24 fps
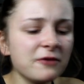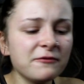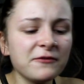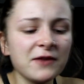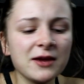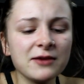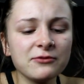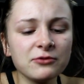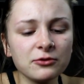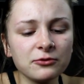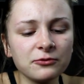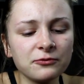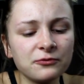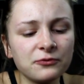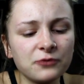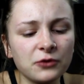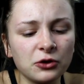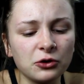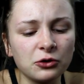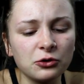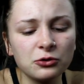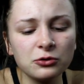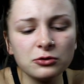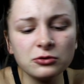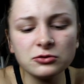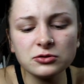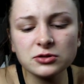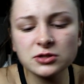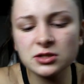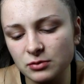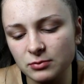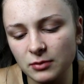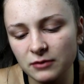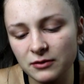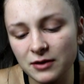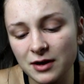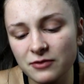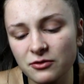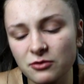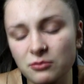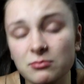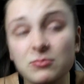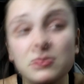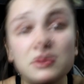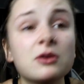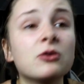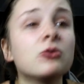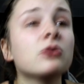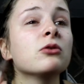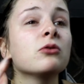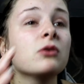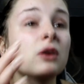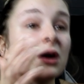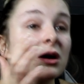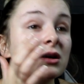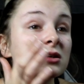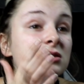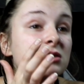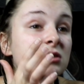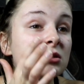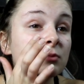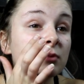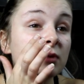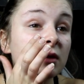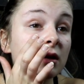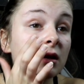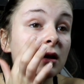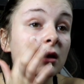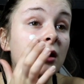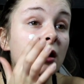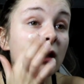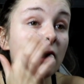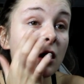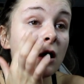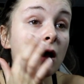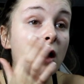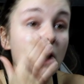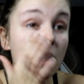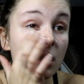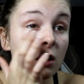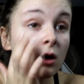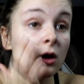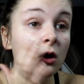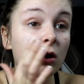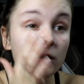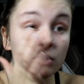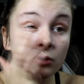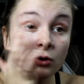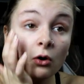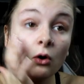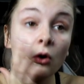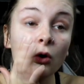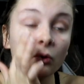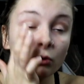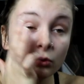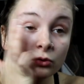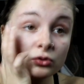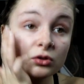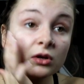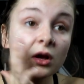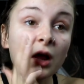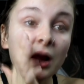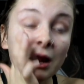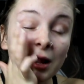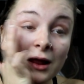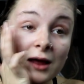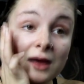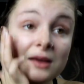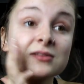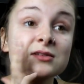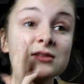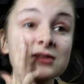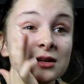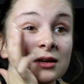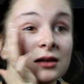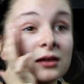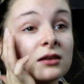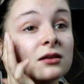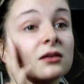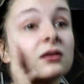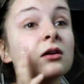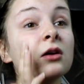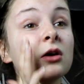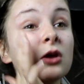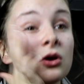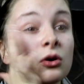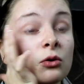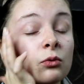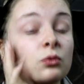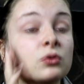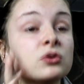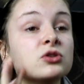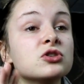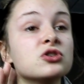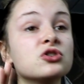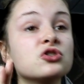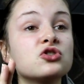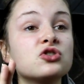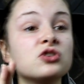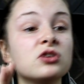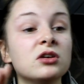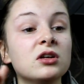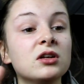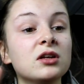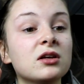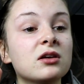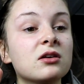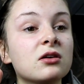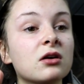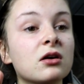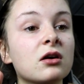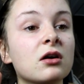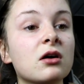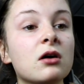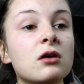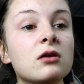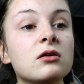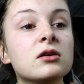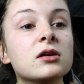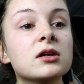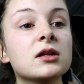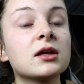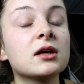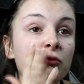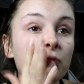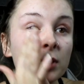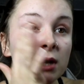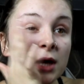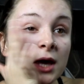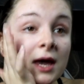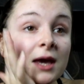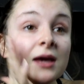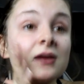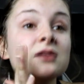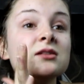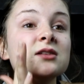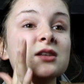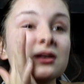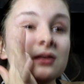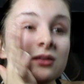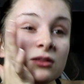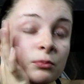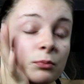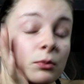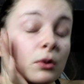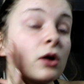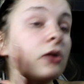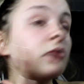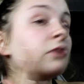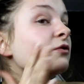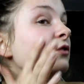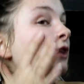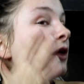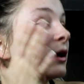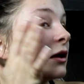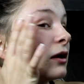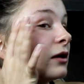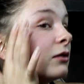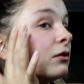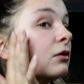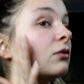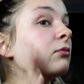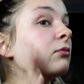favourite meal has to be an old classic, which is chili con carne. For my 18th birthday,